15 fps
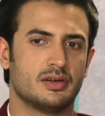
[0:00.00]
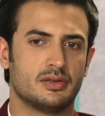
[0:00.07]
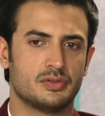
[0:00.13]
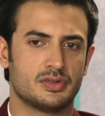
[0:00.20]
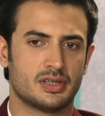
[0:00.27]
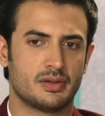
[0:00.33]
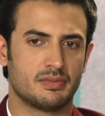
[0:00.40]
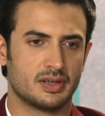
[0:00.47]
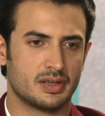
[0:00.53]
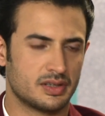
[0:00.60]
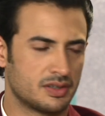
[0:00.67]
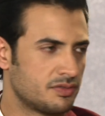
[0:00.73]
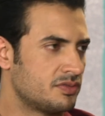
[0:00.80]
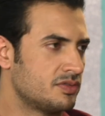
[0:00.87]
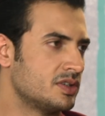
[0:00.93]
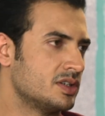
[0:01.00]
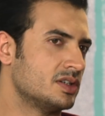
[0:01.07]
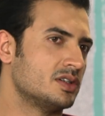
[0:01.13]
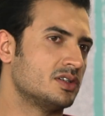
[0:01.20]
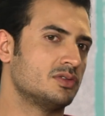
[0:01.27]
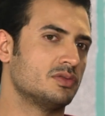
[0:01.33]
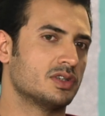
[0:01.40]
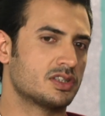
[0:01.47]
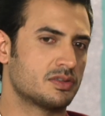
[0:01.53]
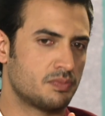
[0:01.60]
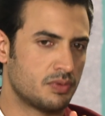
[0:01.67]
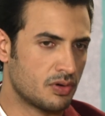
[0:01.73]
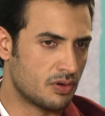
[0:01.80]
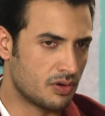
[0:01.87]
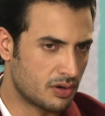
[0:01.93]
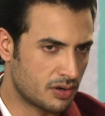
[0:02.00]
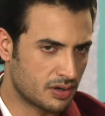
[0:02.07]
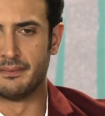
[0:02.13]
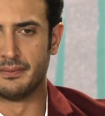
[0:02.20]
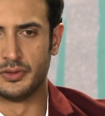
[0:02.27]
do something different, to explore.